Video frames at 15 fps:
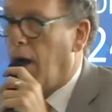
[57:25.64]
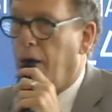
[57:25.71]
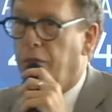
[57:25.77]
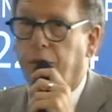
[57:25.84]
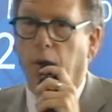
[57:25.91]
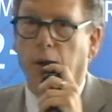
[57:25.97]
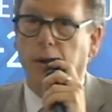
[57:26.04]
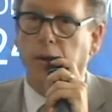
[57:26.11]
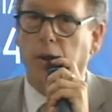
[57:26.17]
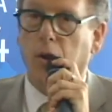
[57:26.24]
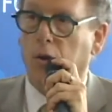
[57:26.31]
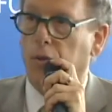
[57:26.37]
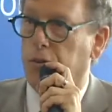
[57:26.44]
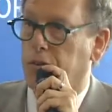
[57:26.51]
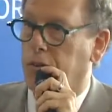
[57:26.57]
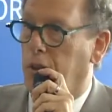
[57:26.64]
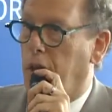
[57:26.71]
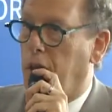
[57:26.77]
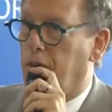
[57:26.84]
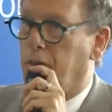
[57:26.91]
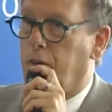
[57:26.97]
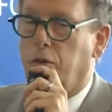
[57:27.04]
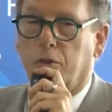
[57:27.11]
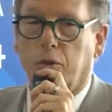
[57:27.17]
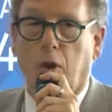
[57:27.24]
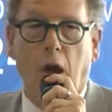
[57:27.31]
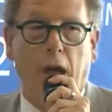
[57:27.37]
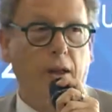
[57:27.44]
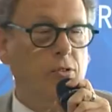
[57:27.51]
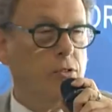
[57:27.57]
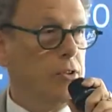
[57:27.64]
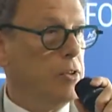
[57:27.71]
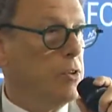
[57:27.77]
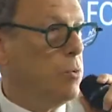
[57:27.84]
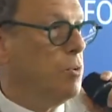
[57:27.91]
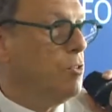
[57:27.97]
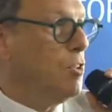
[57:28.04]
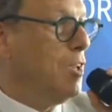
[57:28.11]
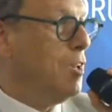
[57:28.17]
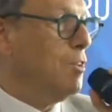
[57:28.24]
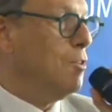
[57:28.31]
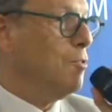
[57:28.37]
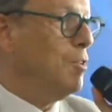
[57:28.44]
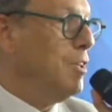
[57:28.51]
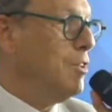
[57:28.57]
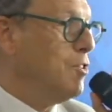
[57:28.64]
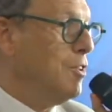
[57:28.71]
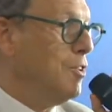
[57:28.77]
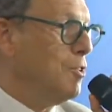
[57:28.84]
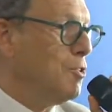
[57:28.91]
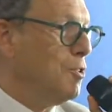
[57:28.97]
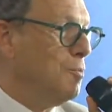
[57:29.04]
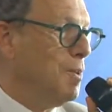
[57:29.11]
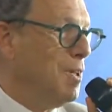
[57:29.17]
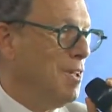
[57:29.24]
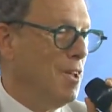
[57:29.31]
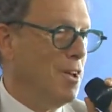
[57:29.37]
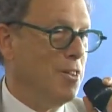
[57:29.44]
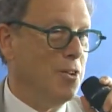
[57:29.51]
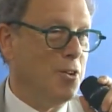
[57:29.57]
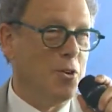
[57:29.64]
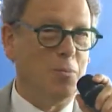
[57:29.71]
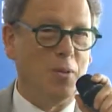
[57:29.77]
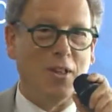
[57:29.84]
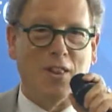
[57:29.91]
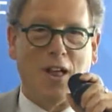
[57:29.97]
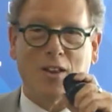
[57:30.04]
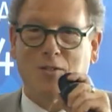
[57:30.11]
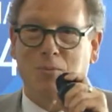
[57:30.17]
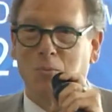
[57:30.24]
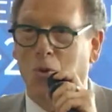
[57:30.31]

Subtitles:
I thought, there's a lot of excellent cuisine in the region. There could be lots